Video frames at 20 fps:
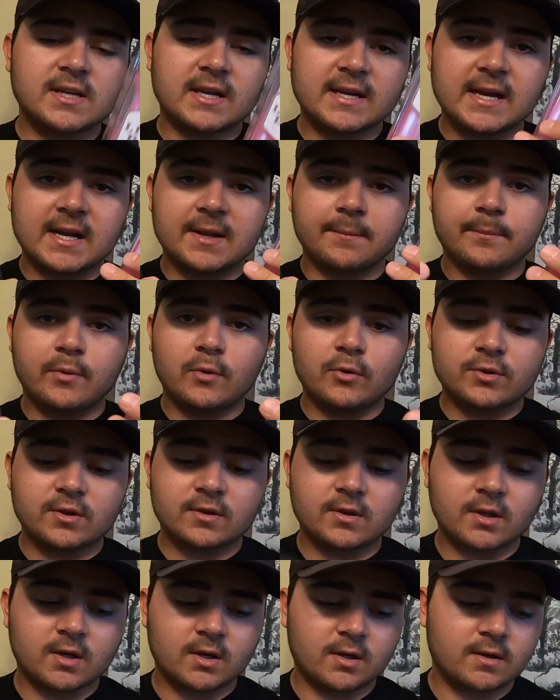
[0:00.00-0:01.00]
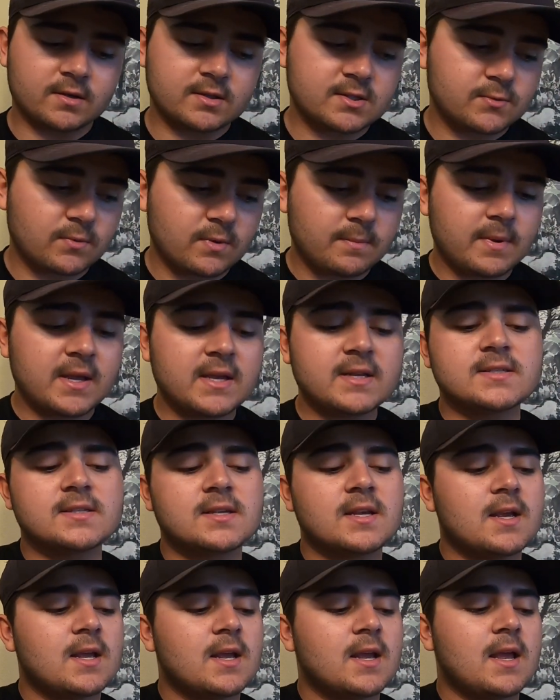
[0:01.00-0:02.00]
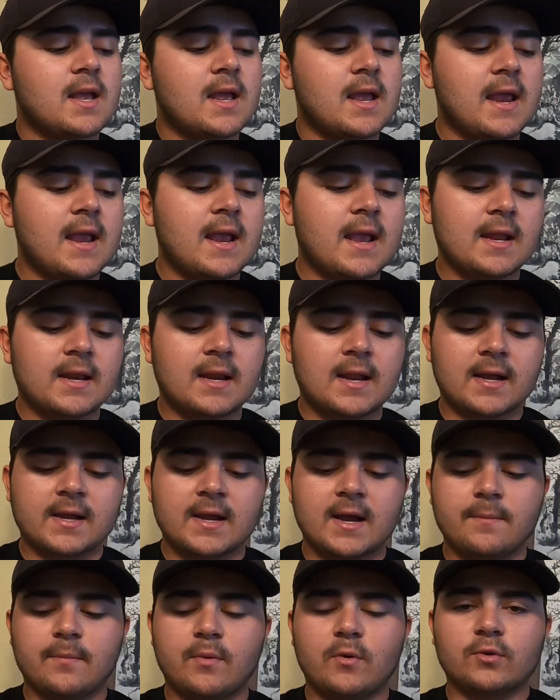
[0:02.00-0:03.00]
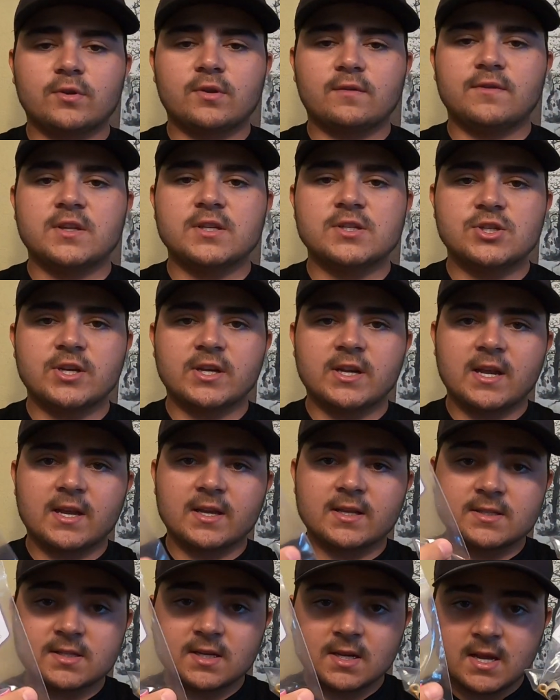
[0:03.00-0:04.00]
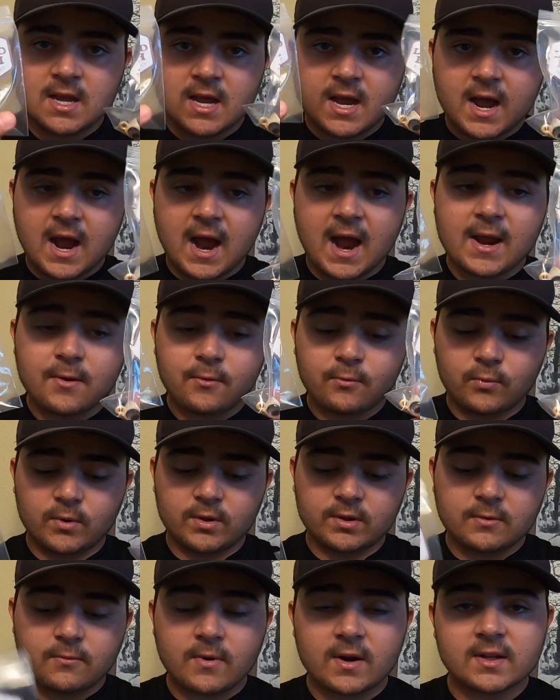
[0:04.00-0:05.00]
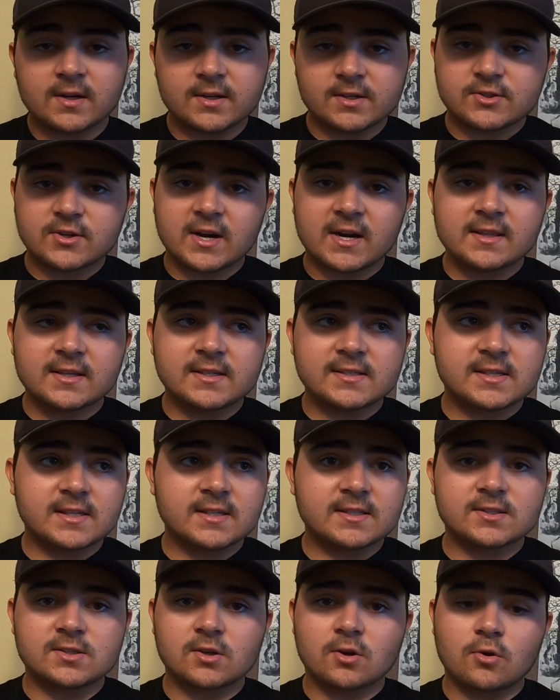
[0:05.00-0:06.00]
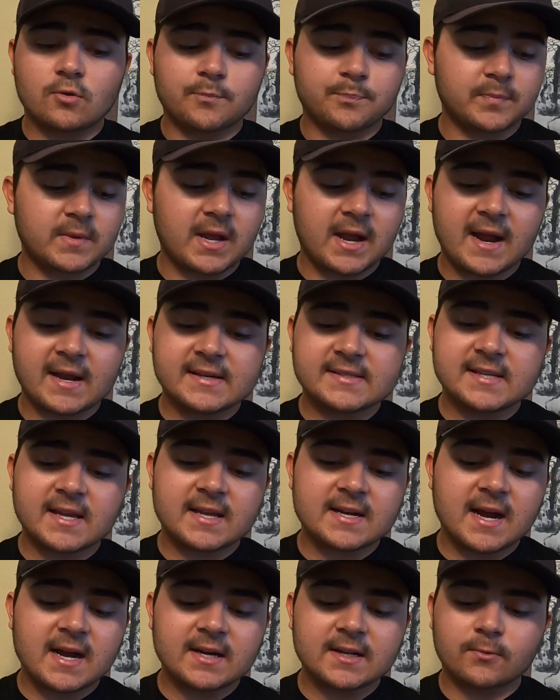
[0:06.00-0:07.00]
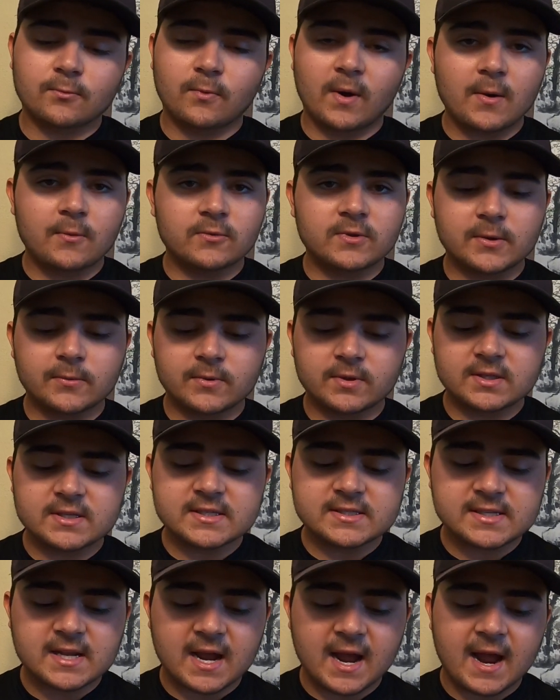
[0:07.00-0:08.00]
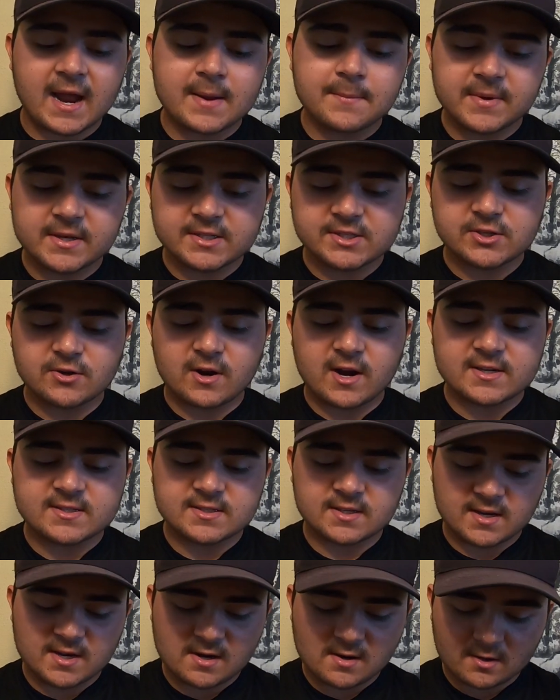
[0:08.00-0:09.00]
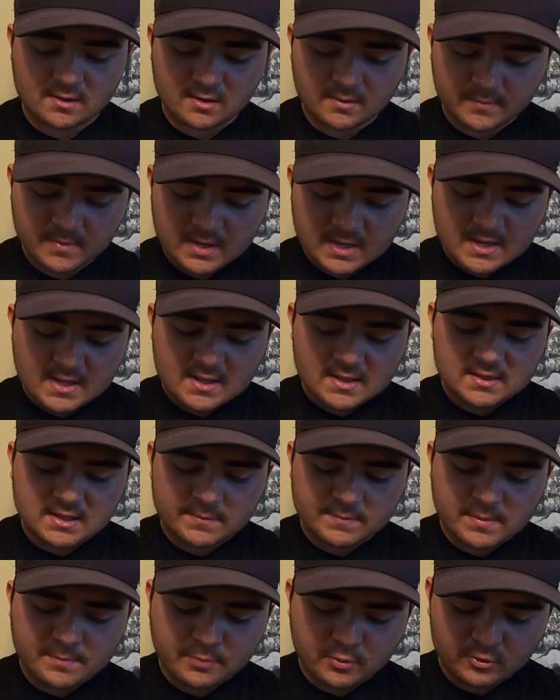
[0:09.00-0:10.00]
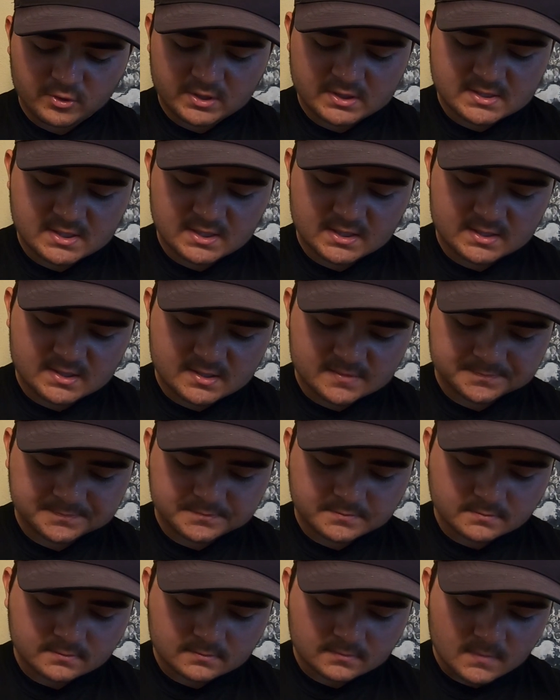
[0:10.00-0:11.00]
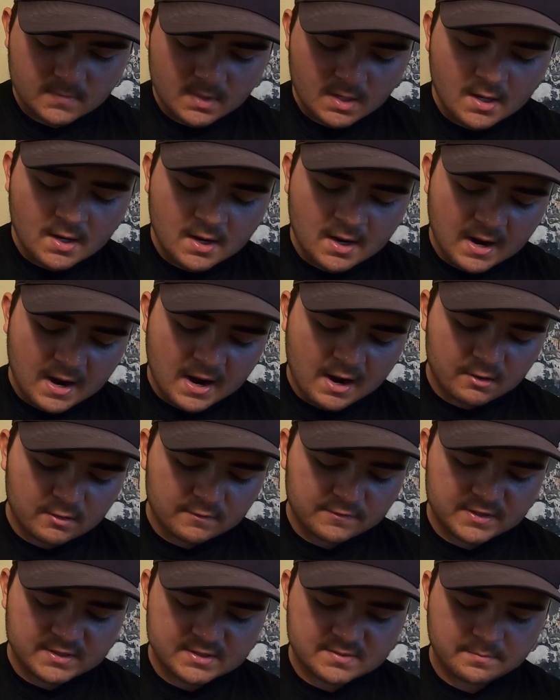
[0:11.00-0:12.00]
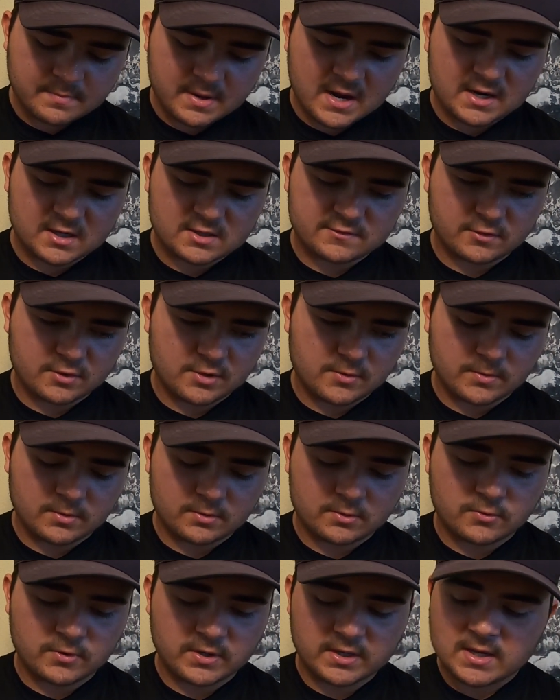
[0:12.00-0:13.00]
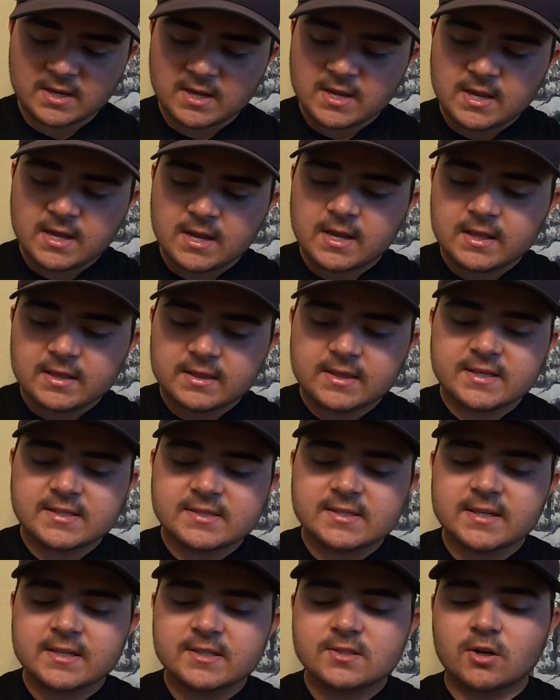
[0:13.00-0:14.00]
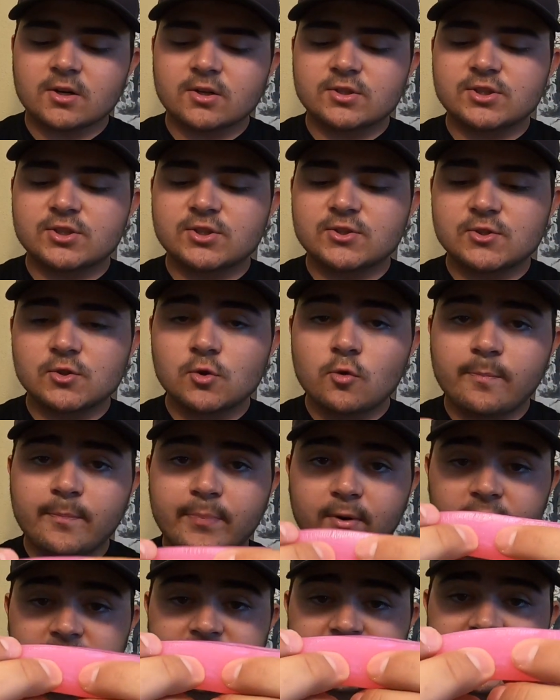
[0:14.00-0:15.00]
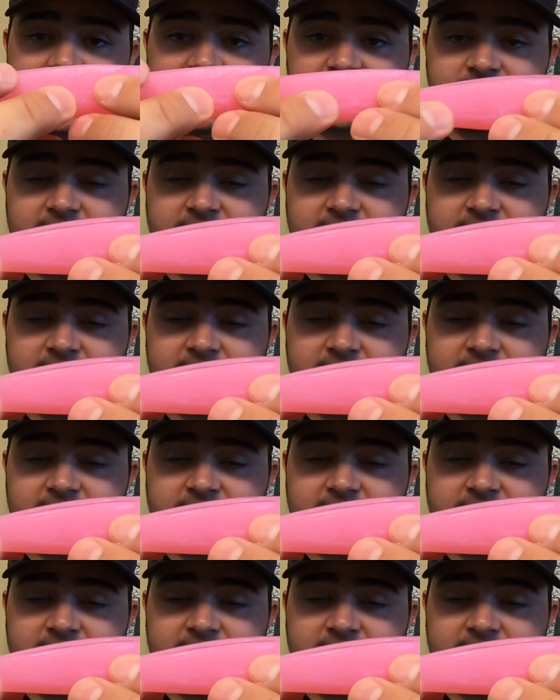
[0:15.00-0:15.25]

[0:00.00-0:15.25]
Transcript: I got both of the swim baits and I got both of the jig heads. I really wanted to try these things, so I sat on, and right when they released, I made sure I secured them. Let me pull these things out of this box for you real quick. These things are super dense.